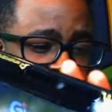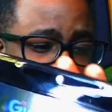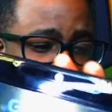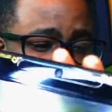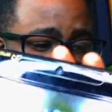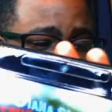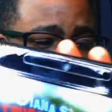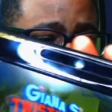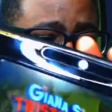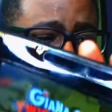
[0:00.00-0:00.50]

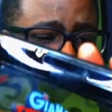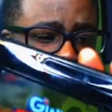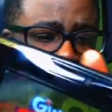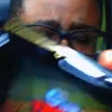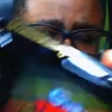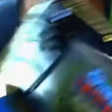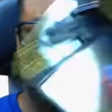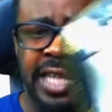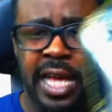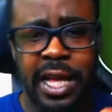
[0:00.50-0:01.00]
Um, but I
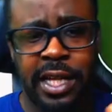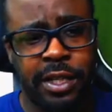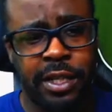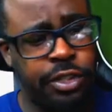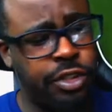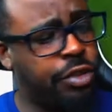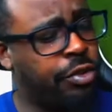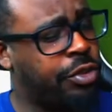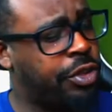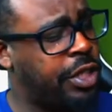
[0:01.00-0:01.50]
decided to
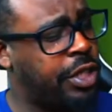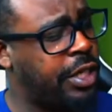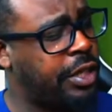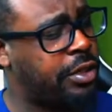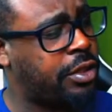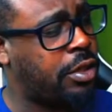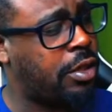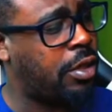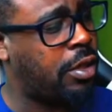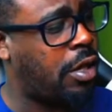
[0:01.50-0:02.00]
use
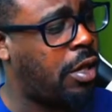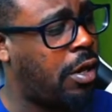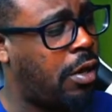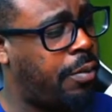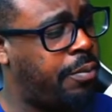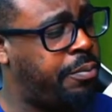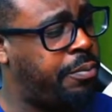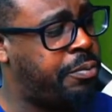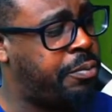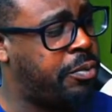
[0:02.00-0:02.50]
this
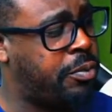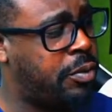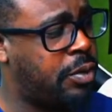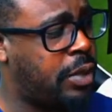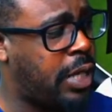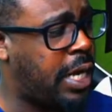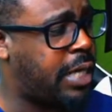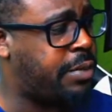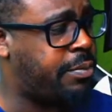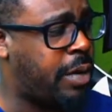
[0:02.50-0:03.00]
um,
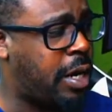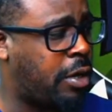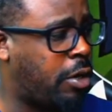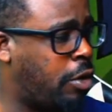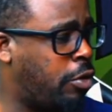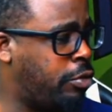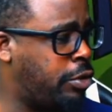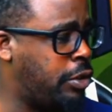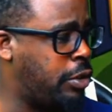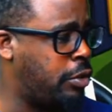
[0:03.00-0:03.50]
as my
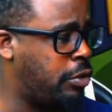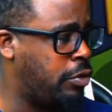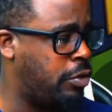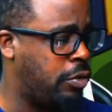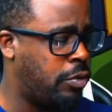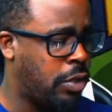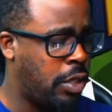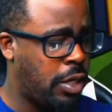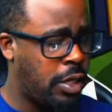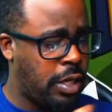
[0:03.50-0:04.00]
go-to
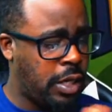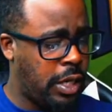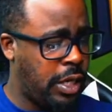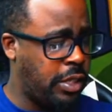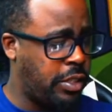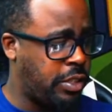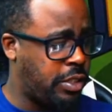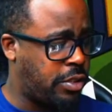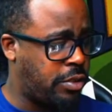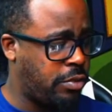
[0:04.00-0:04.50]
and
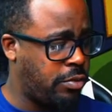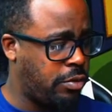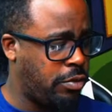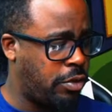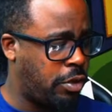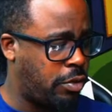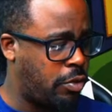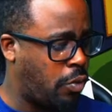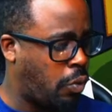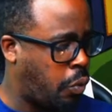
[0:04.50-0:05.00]
just, you
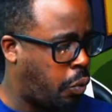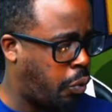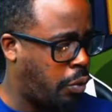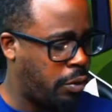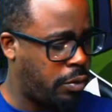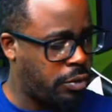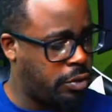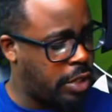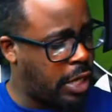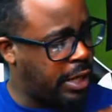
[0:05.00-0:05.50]
know,
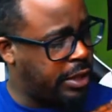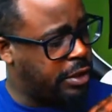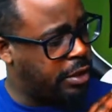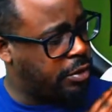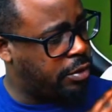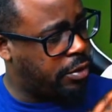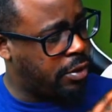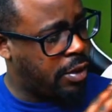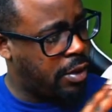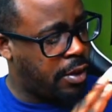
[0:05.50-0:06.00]
try to
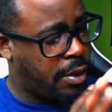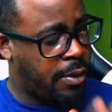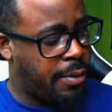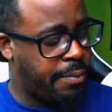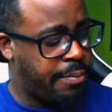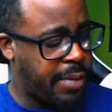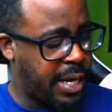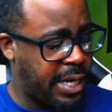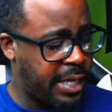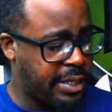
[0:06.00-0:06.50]

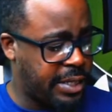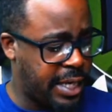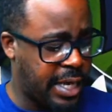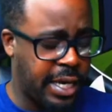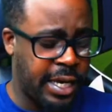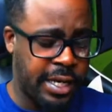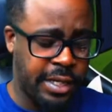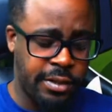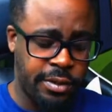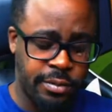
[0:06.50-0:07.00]

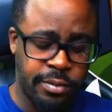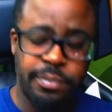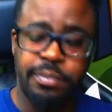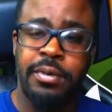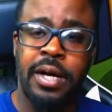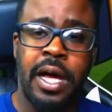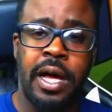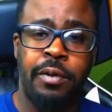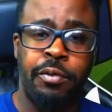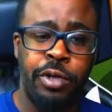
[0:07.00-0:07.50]
maintain
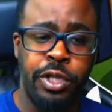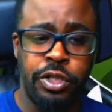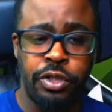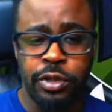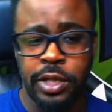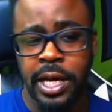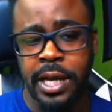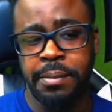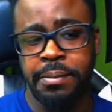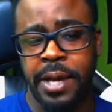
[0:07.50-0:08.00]
my Wii U
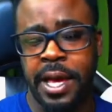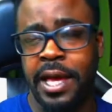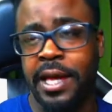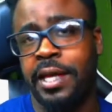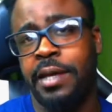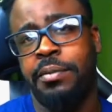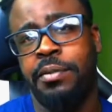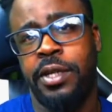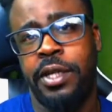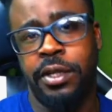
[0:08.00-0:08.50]
gamepad,
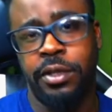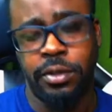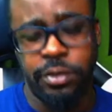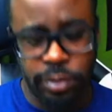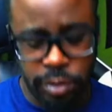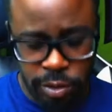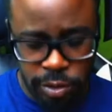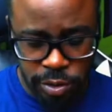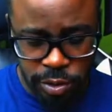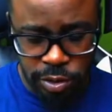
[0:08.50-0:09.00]
keeping in
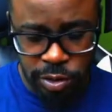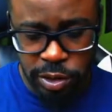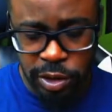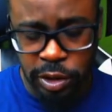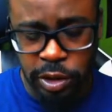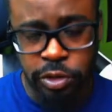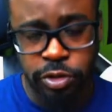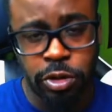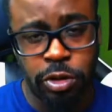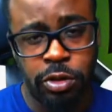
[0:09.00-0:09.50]
good
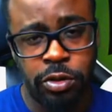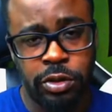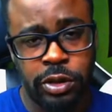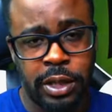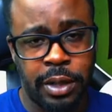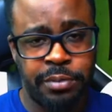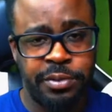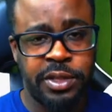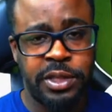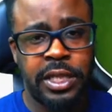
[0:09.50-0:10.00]
control. And
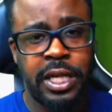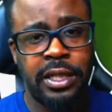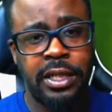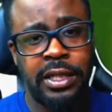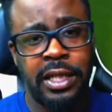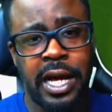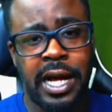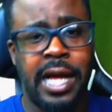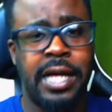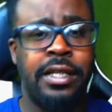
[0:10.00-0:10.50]
I'm selling.
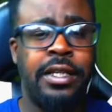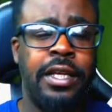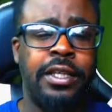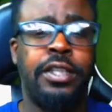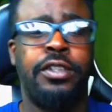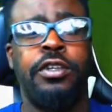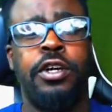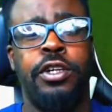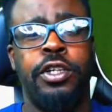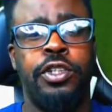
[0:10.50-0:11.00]
I got another
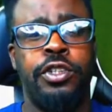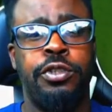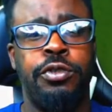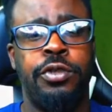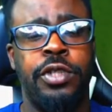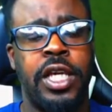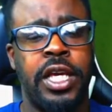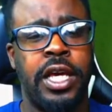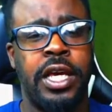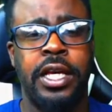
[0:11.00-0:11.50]
thirty-two
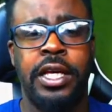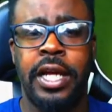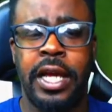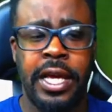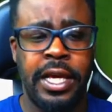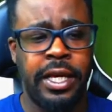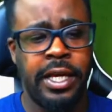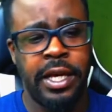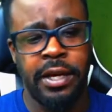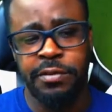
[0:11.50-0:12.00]
gig and an
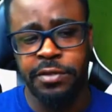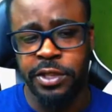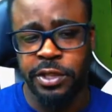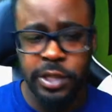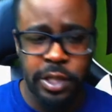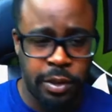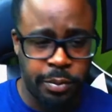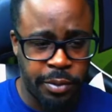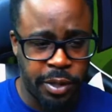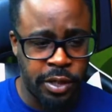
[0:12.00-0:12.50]
eight gig for
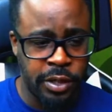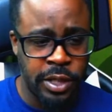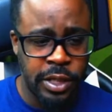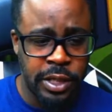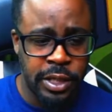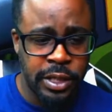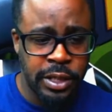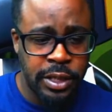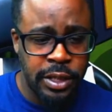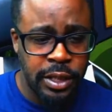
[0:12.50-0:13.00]
sale. But
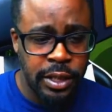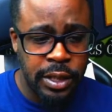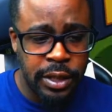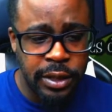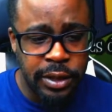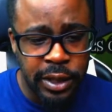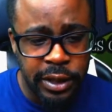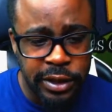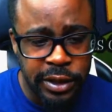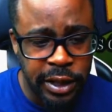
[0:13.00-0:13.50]

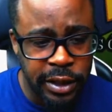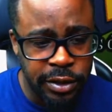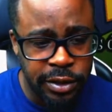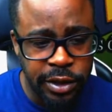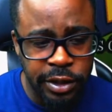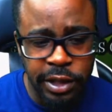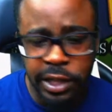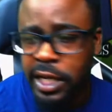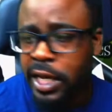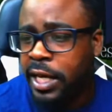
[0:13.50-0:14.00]
let's get into
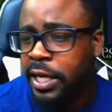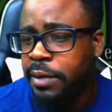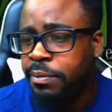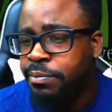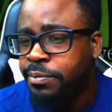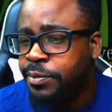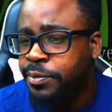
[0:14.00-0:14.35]
the game.